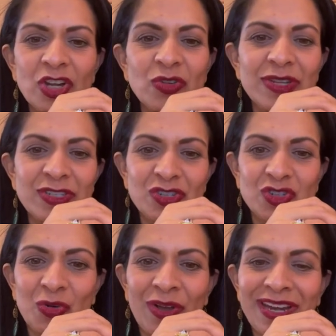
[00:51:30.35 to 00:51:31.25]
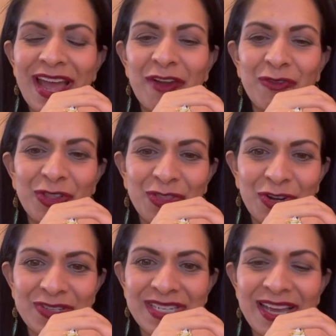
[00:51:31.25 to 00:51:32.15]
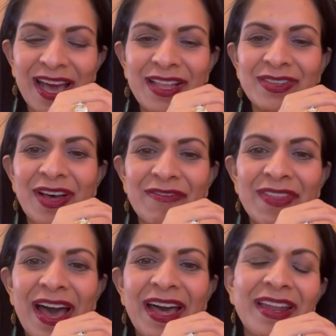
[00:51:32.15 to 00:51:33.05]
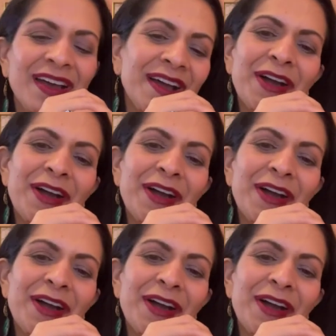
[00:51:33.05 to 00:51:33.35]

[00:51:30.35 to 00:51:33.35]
you need to join every Thursday. I love that.